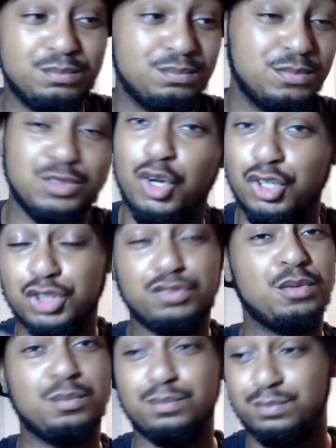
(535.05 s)
not just
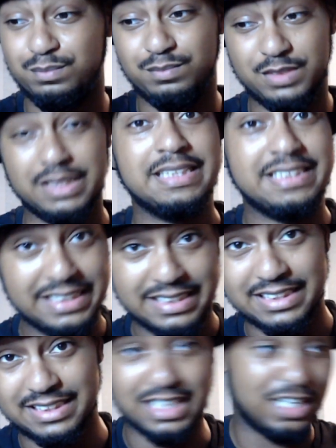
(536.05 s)
from the
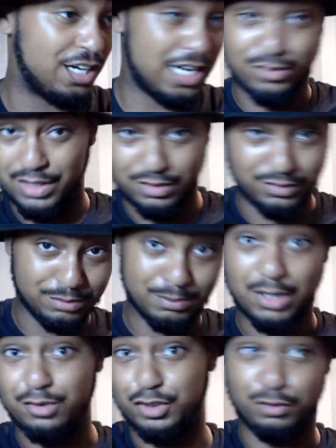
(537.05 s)
diseases that are around
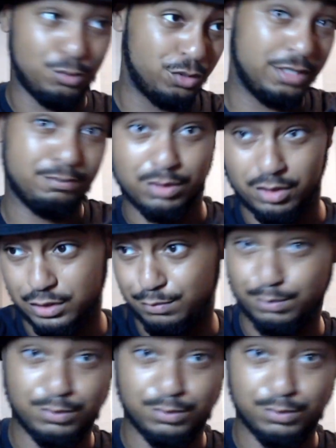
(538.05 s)
about, you know, monkeypox,